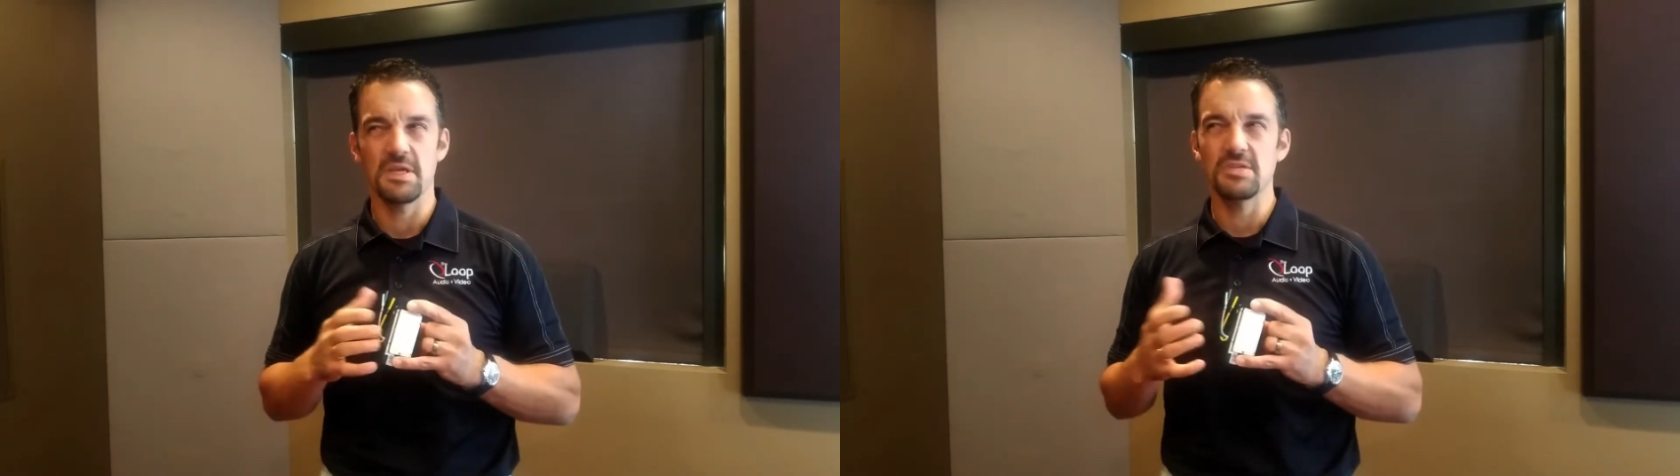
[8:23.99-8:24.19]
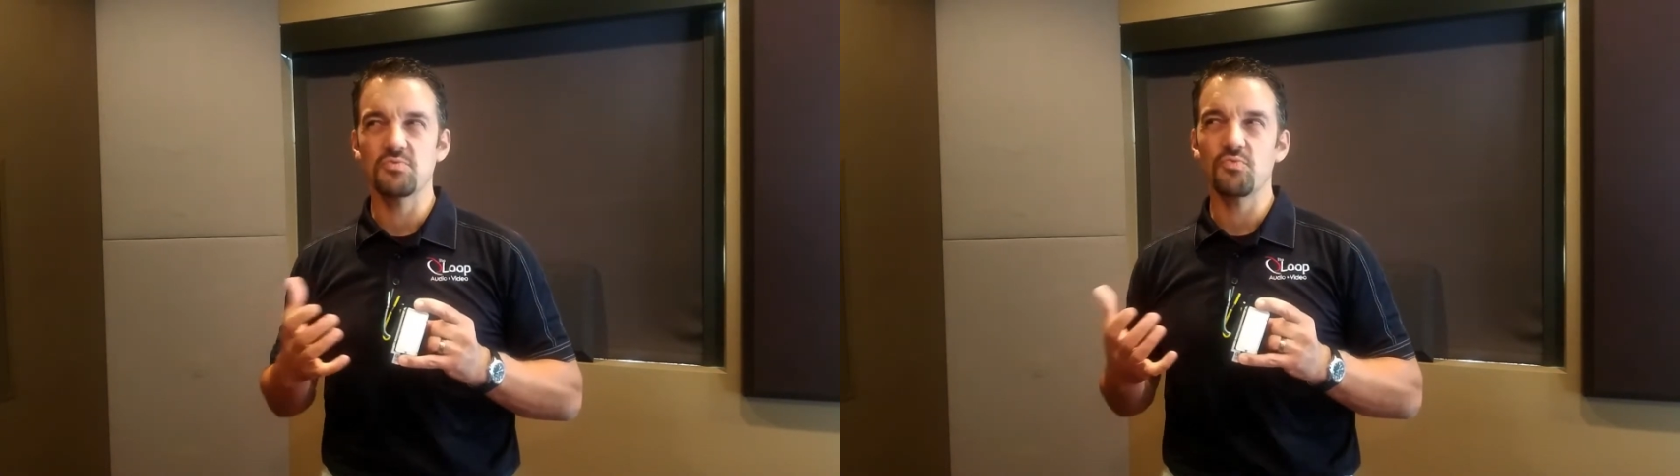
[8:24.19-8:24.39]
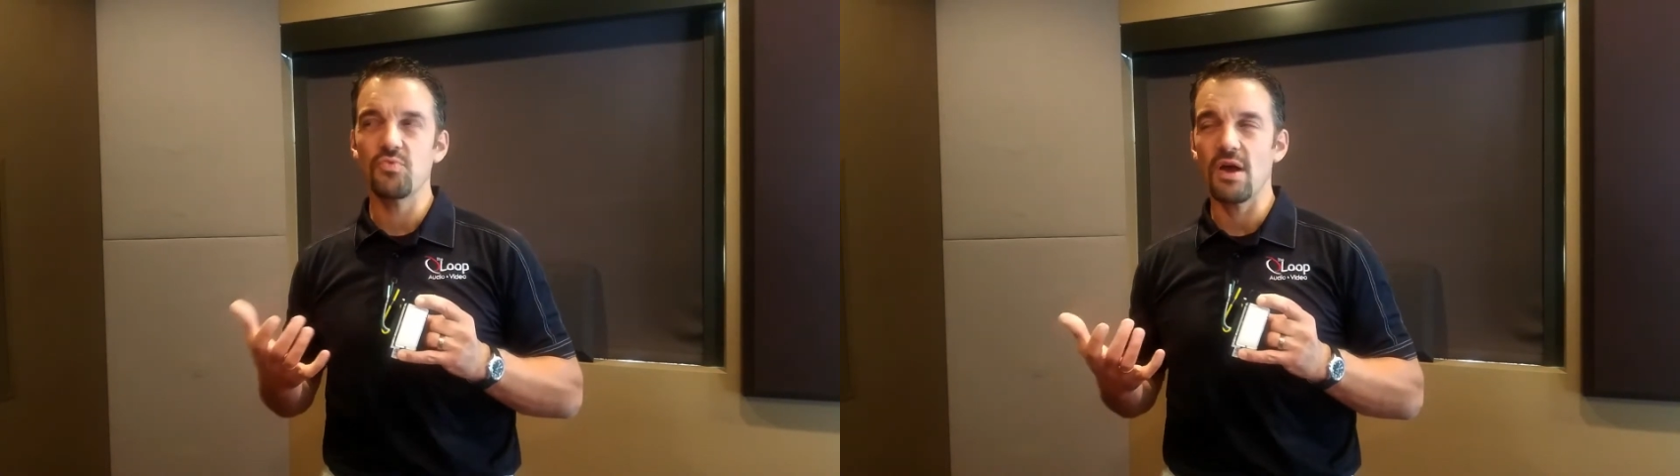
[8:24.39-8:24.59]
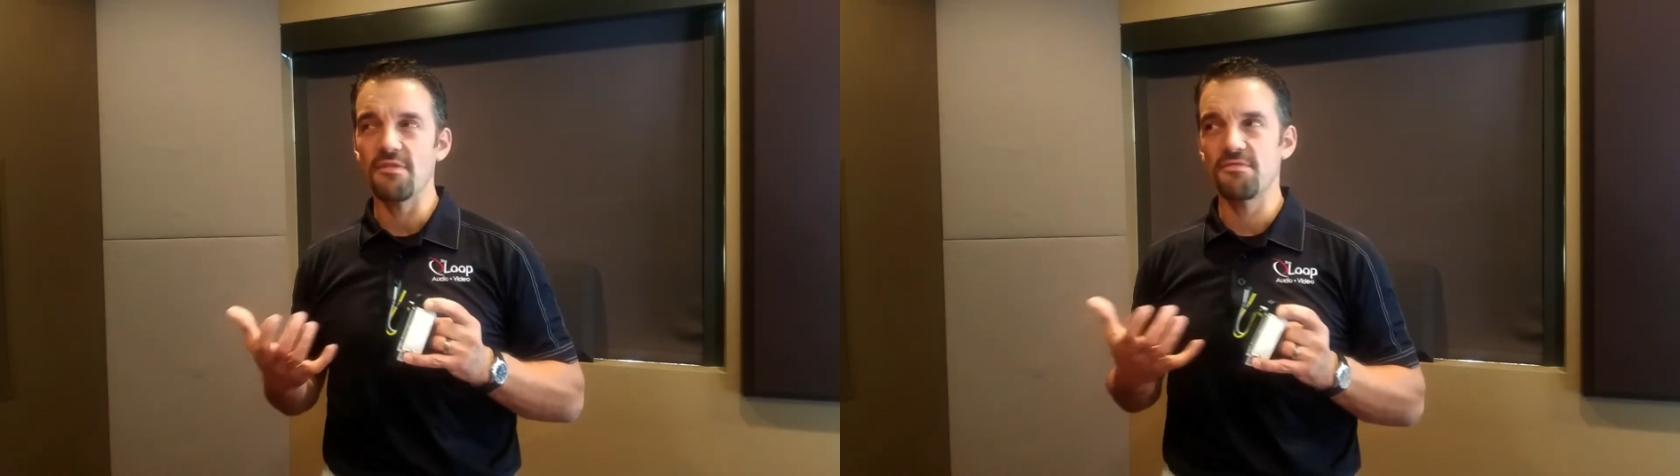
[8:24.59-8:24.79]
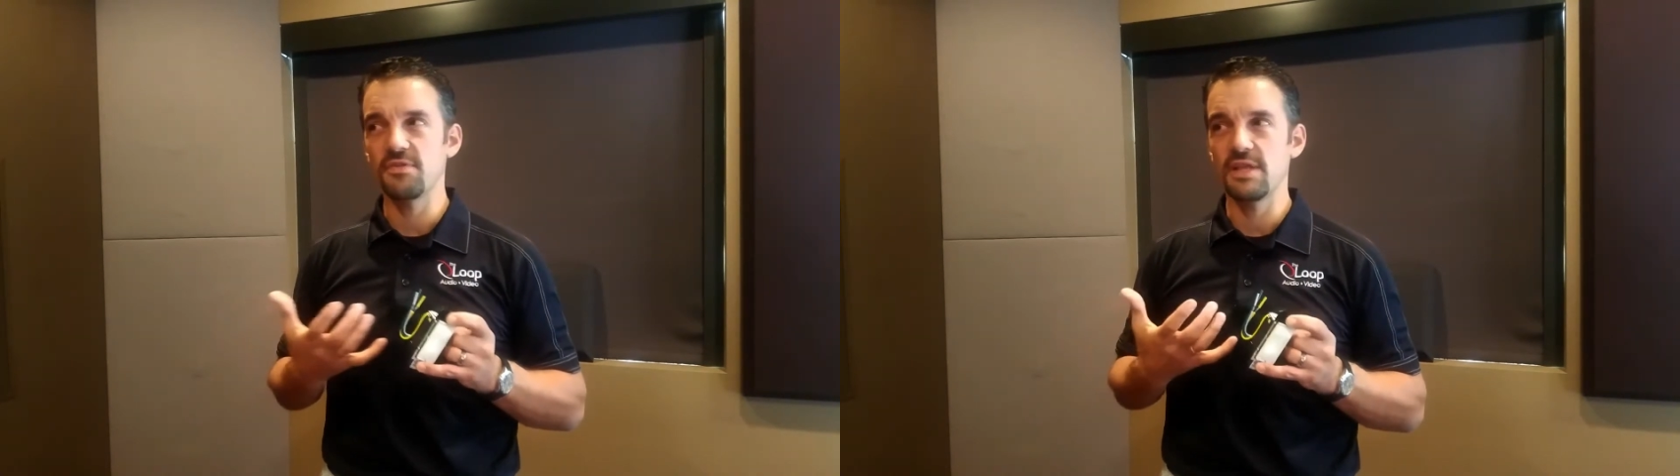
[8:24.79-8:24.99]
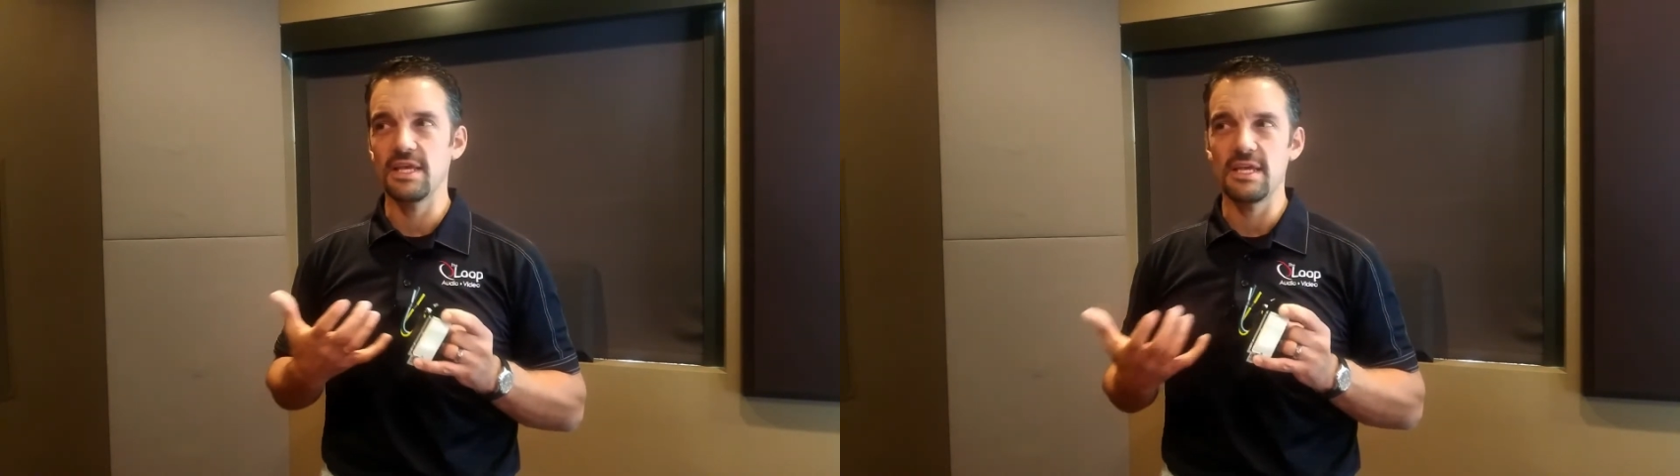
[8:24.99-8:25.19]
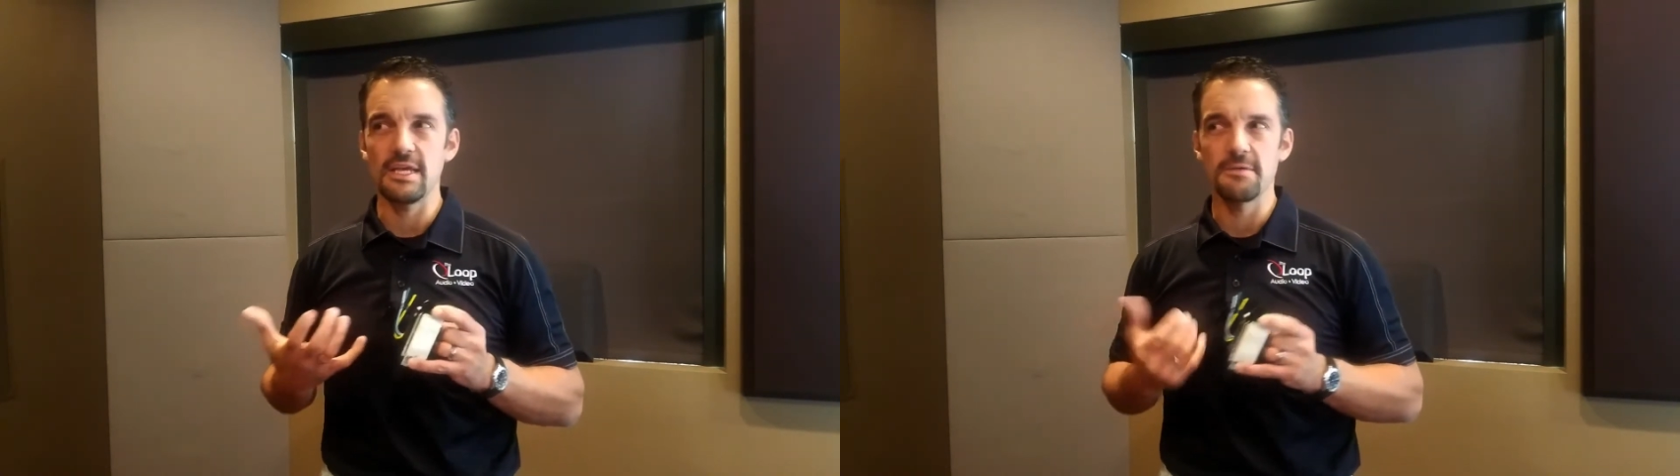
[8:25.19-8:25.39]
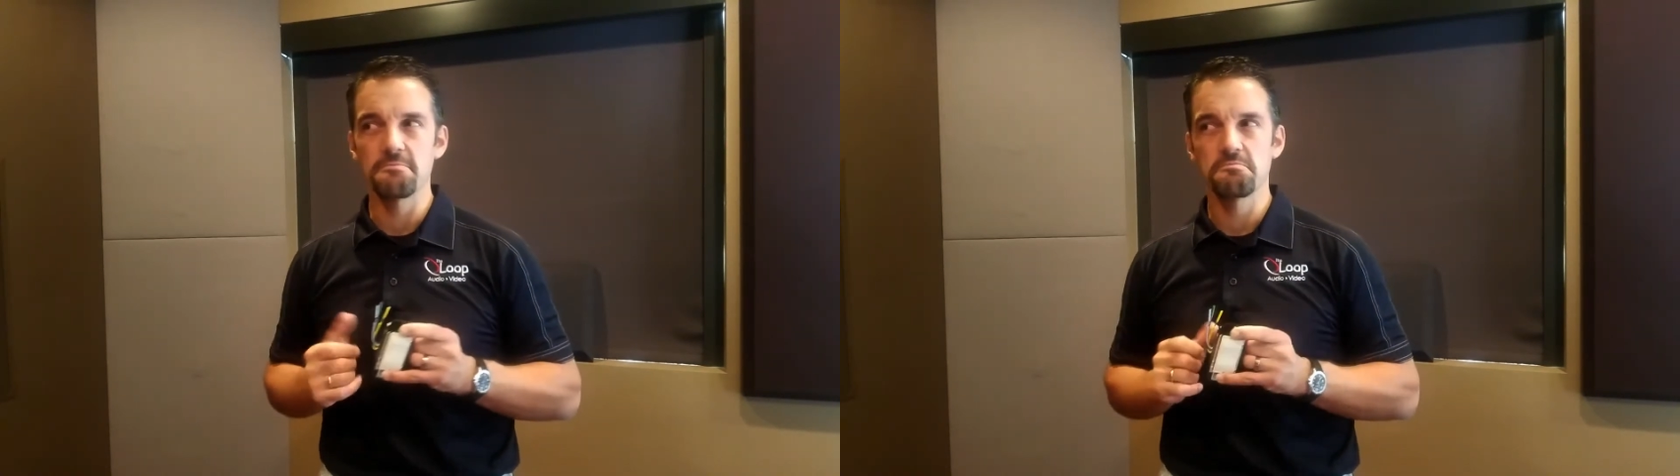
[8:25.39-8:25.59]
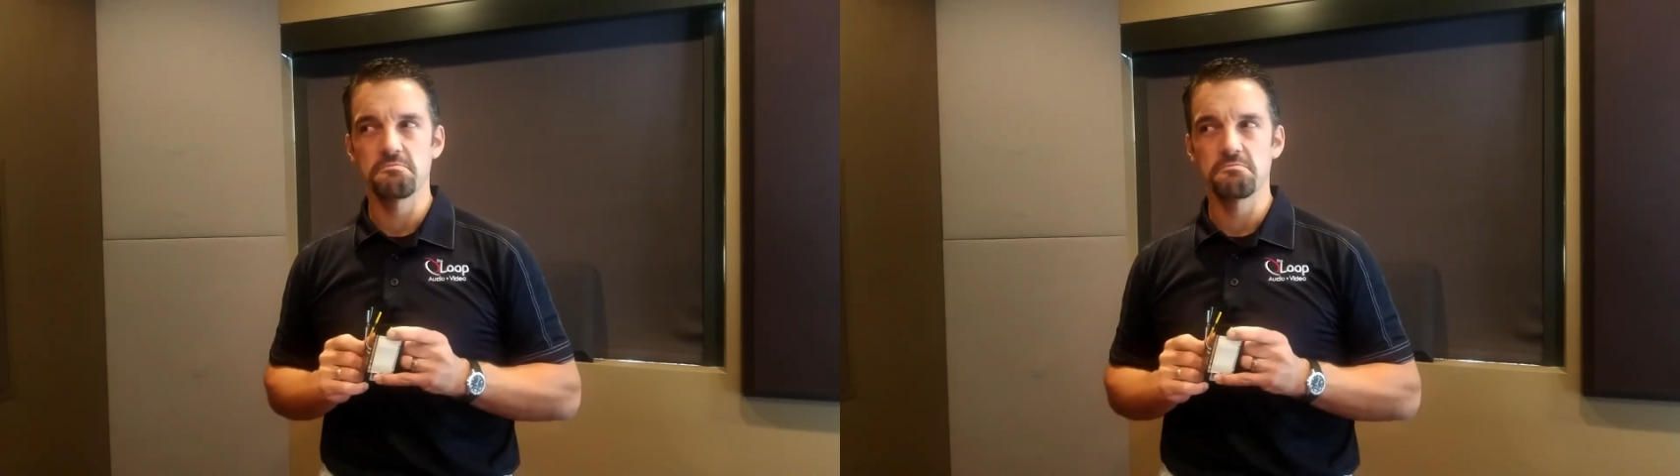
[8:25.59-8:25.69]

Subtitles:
is roughly